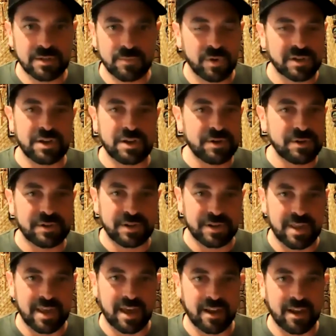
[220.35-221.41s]
wasn't used to
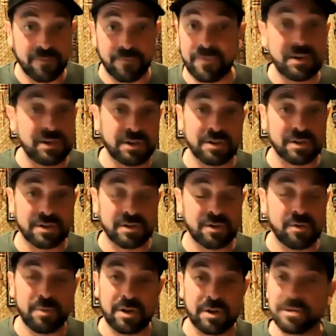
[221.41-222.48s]
that. In features,
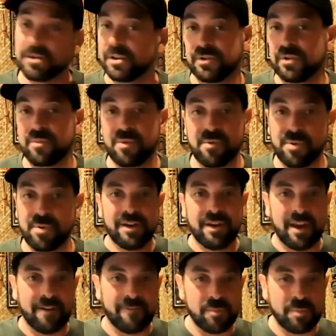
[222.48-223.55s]
nobody uses Storyboard Pro.
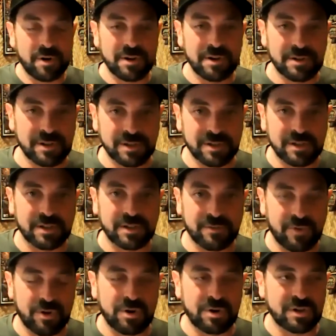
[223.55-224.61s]
Everybody uses just
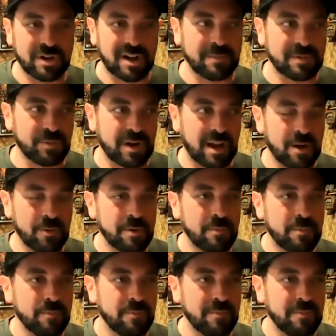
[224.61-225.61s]
Photoshop. So when I would